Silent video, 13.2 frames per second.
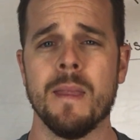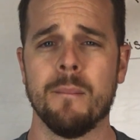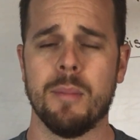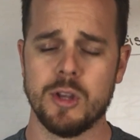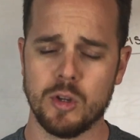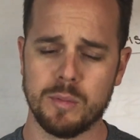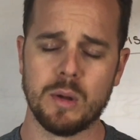
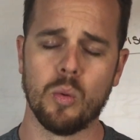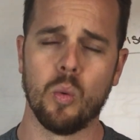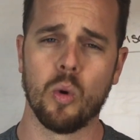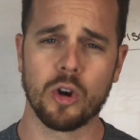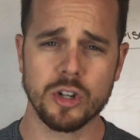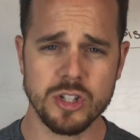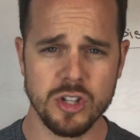but you'll be
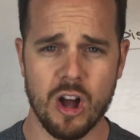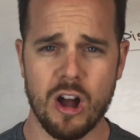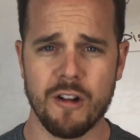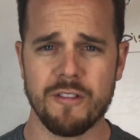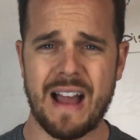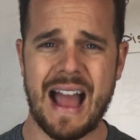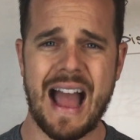worse
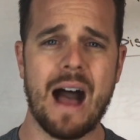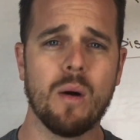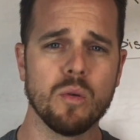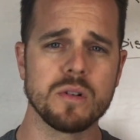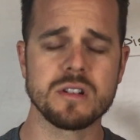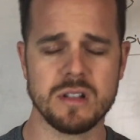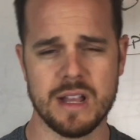off
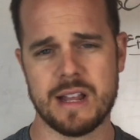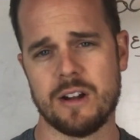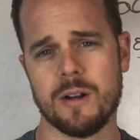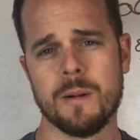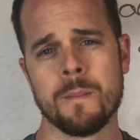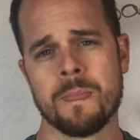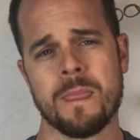hours
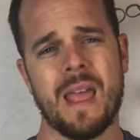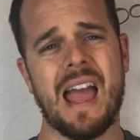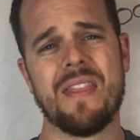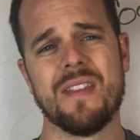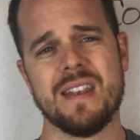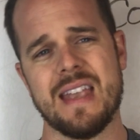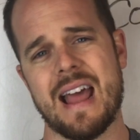later
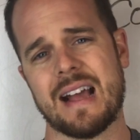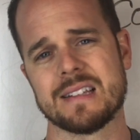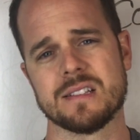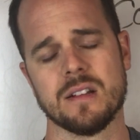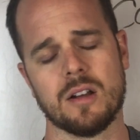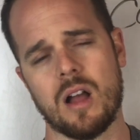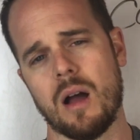and the
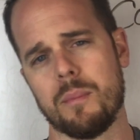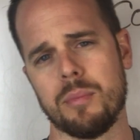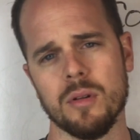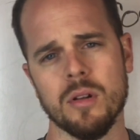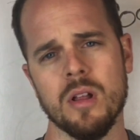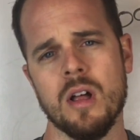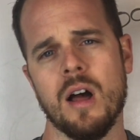next
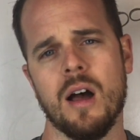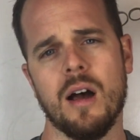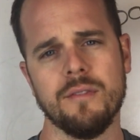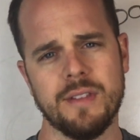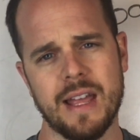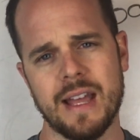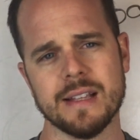couple
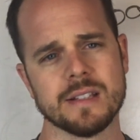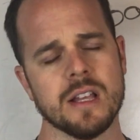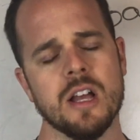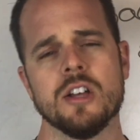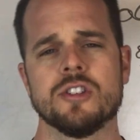of days.